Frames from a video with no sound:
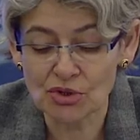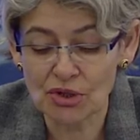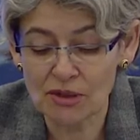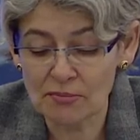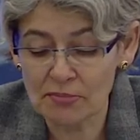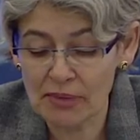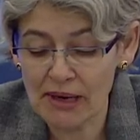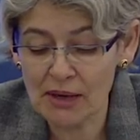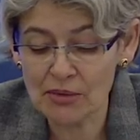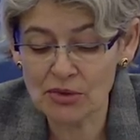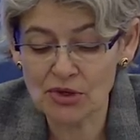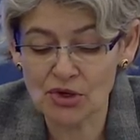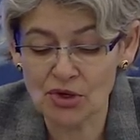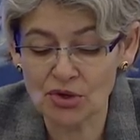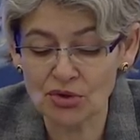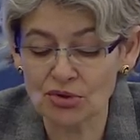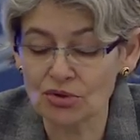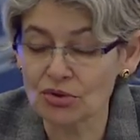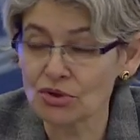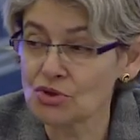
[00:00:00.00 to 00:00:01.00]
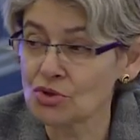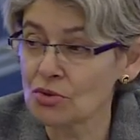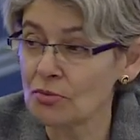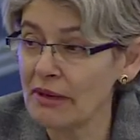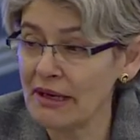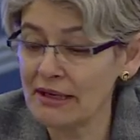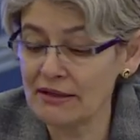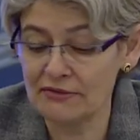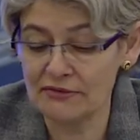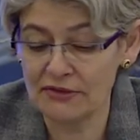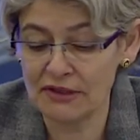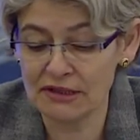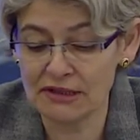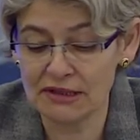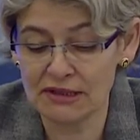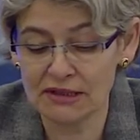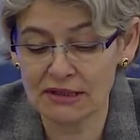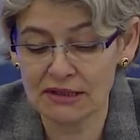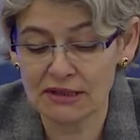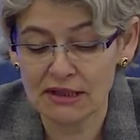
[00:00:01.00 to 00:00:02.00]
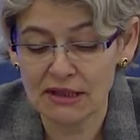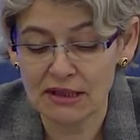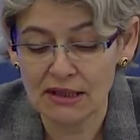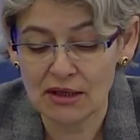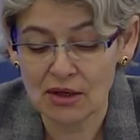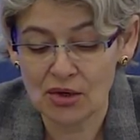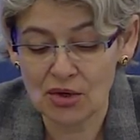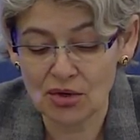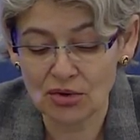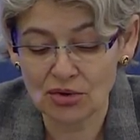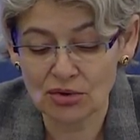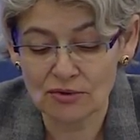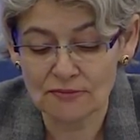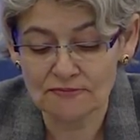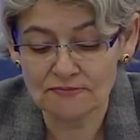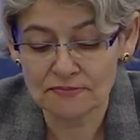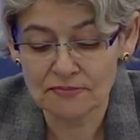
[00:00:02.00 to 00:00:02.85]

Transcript: to empower all, to benefit all.